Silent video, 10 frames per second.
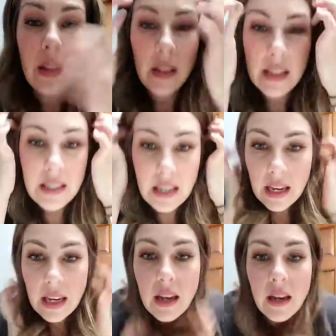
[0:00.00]
Let's
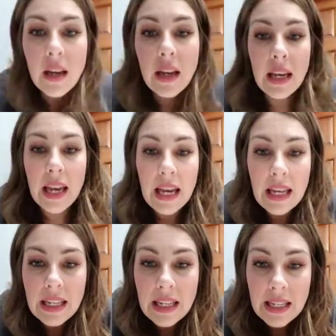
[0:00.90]
see.
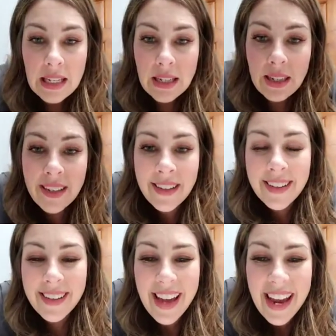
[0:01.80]
Caitlin.
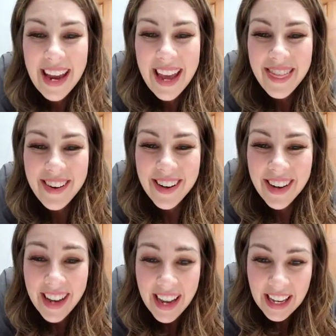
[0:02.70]
Hey,
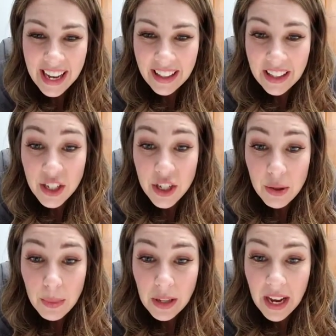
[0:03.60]
Heather. Caitlin, do
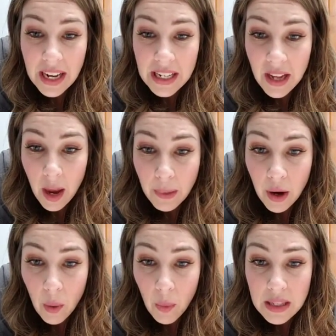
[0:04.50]
you apply a top
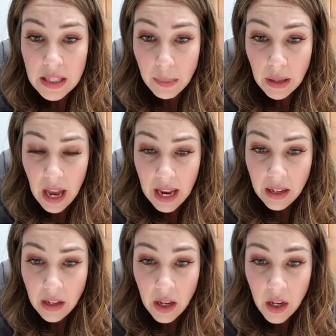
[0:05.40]
coat once
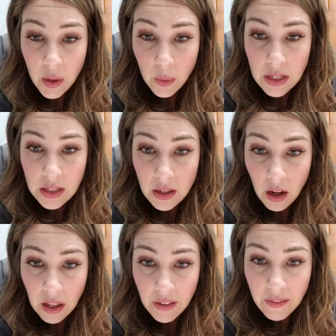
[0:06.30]
applied? We
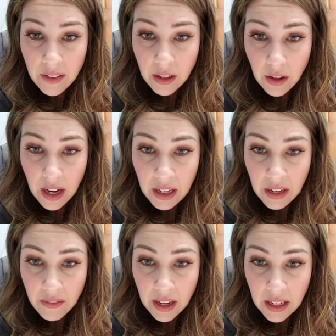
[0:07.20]
saw a vendor at an
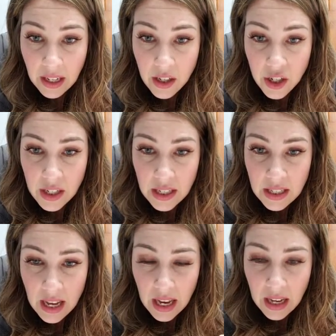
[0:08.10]
event and she
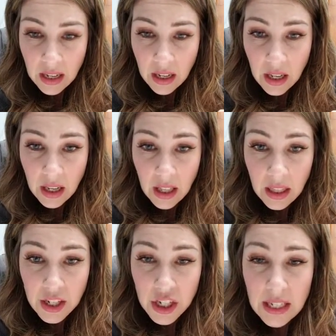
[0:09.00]
said
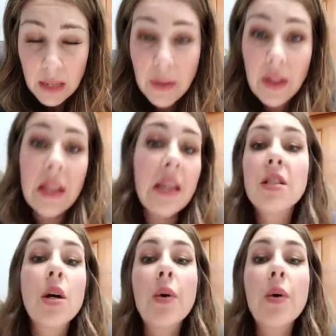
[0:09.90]
that she typically does.